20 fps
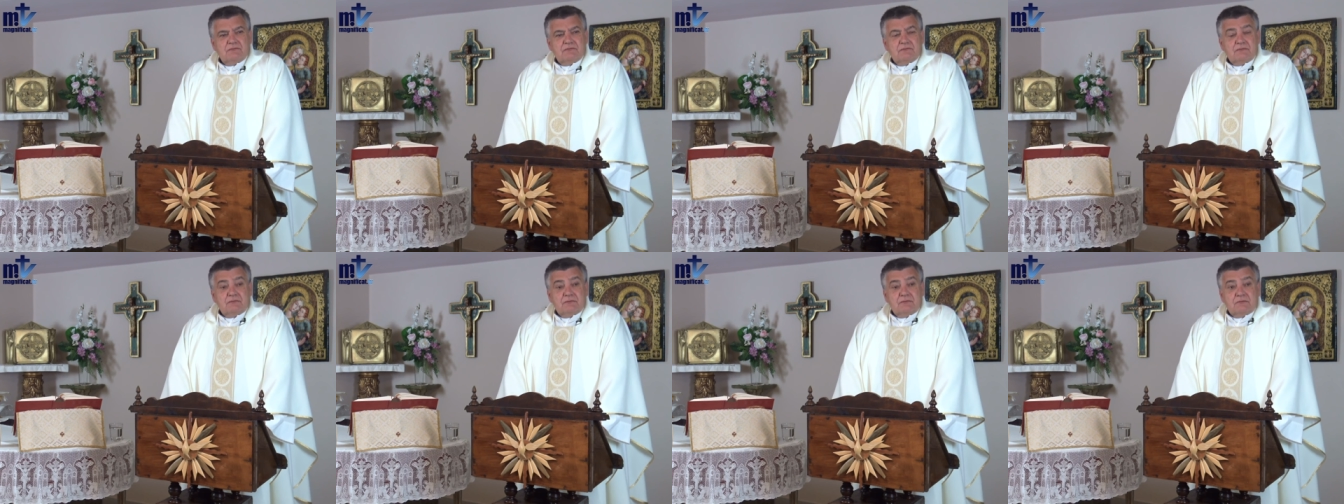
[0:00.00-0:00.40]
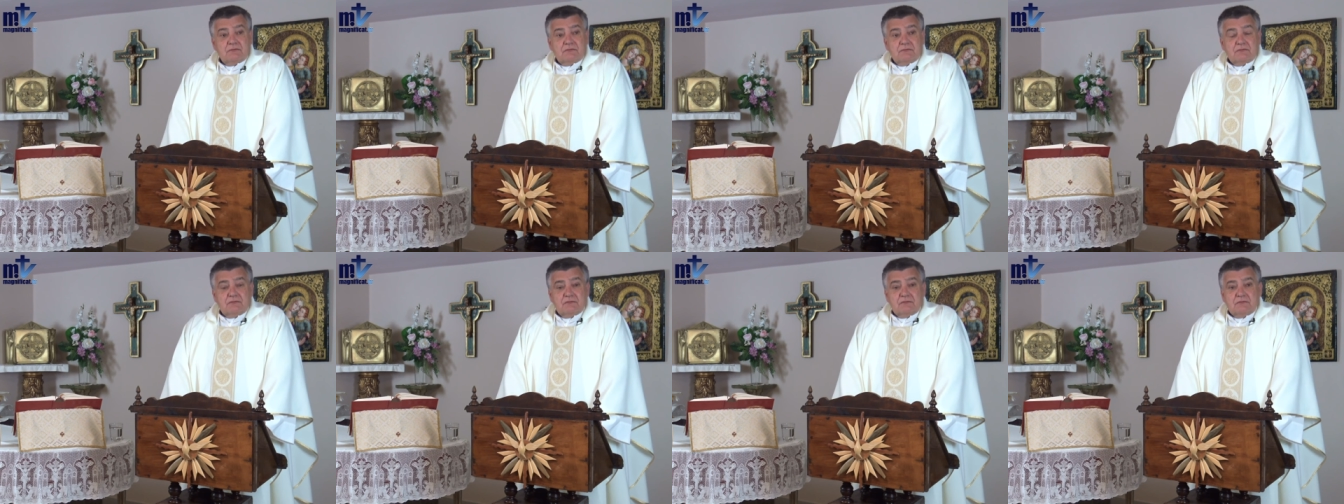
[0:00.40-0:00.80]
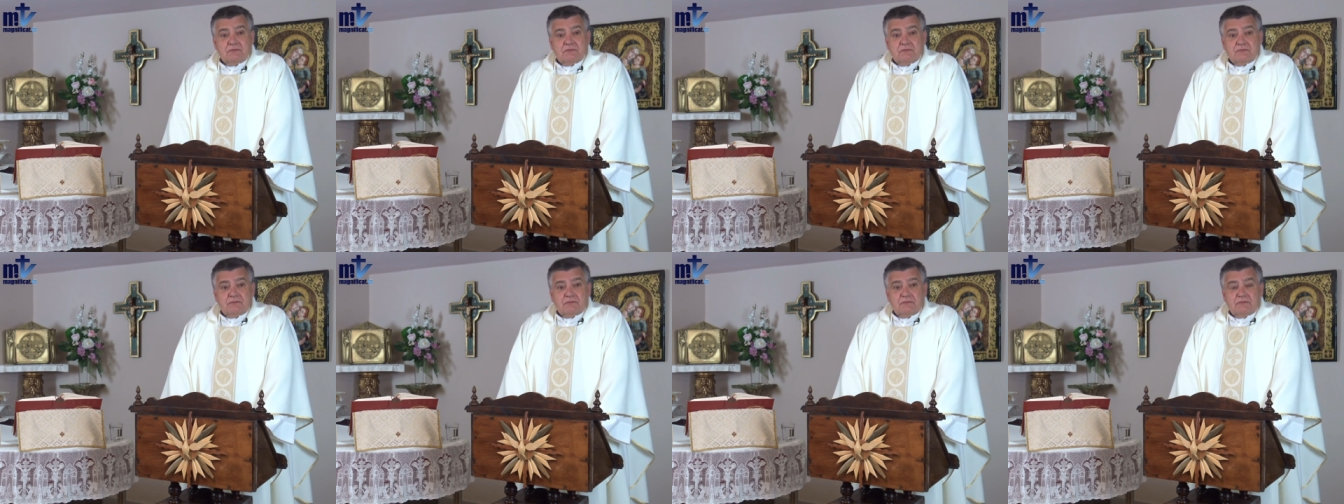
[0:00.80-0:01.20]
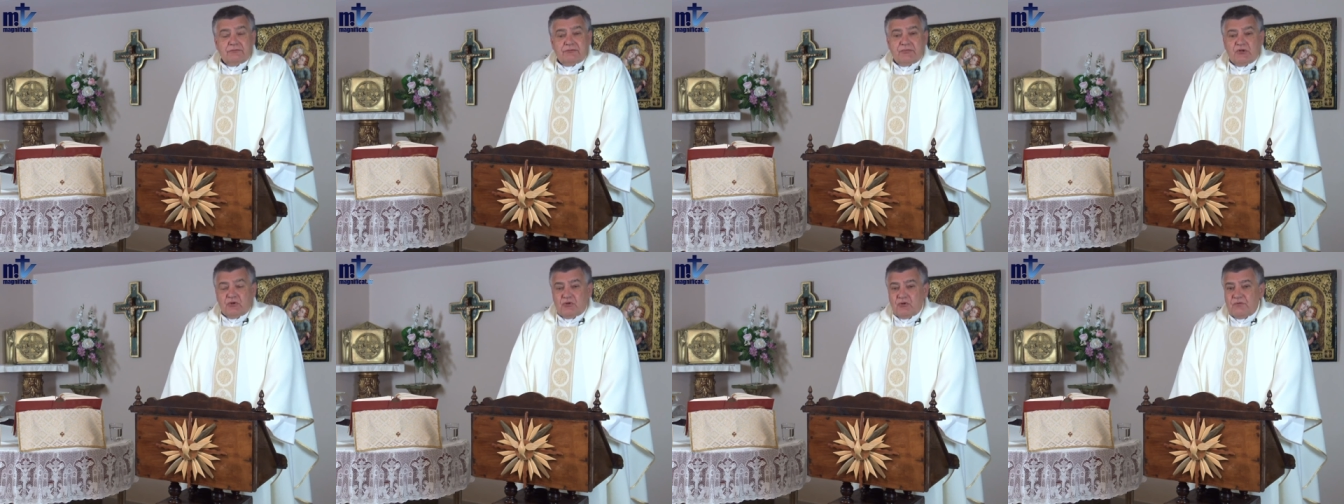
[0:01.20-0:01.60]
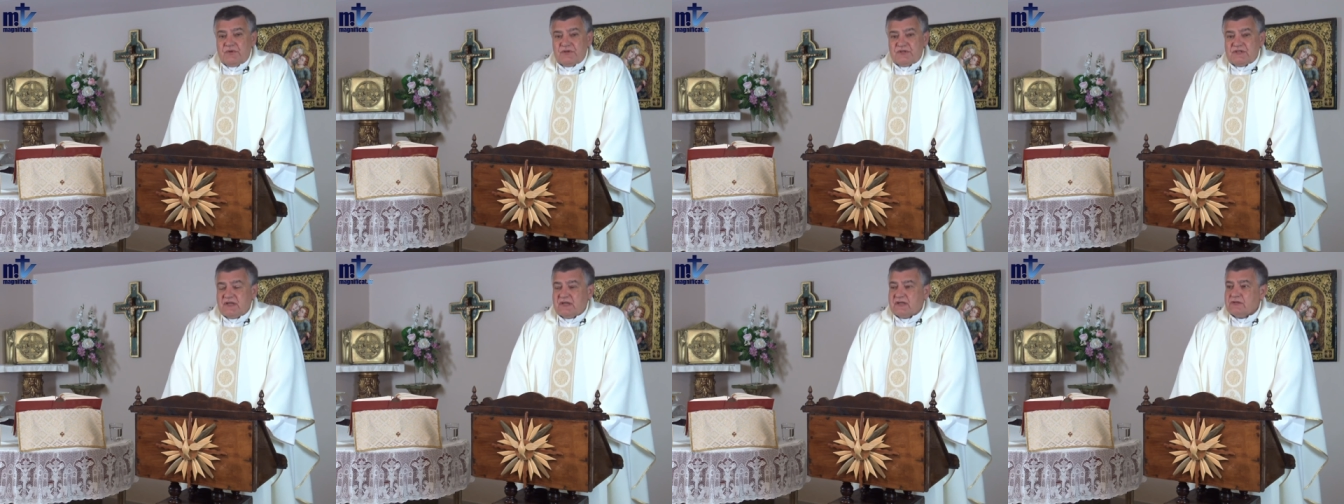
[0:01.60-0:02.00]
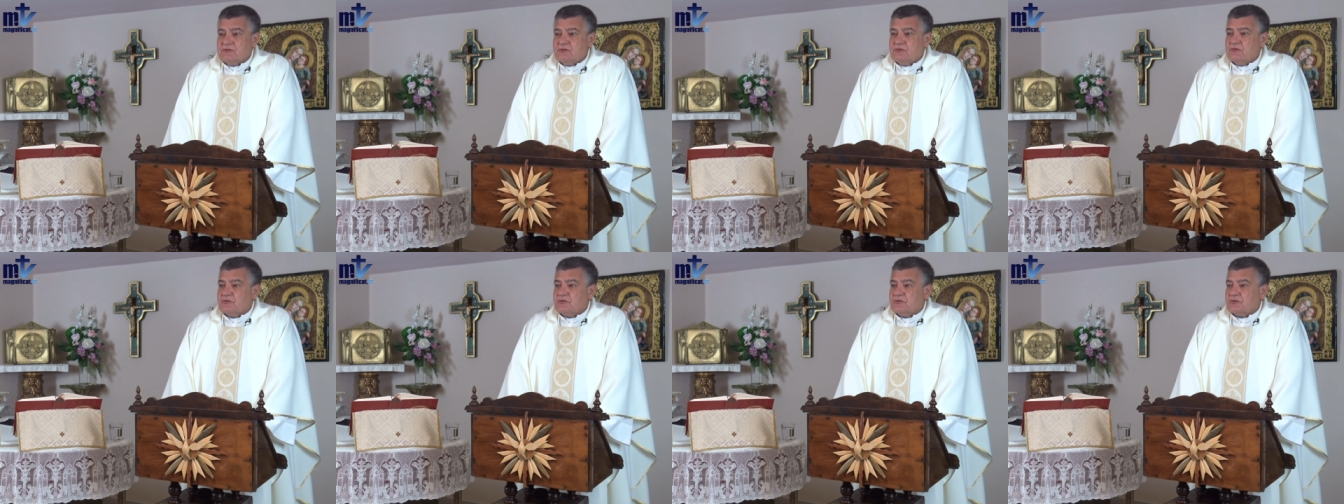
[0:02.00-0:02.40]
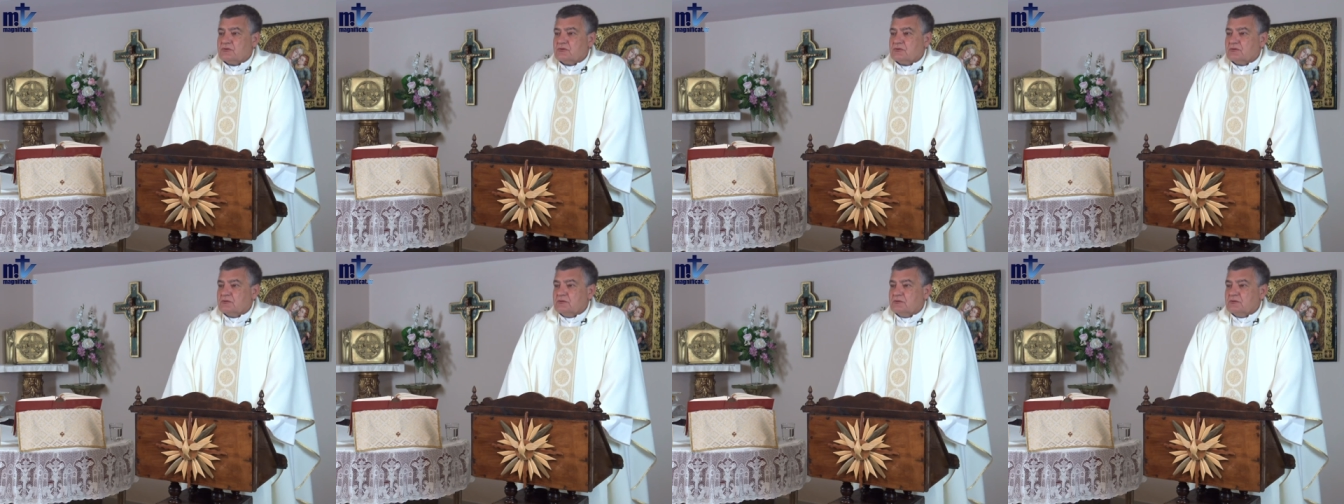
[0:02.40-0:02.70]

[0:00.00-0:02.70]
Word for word: But where is Jesus?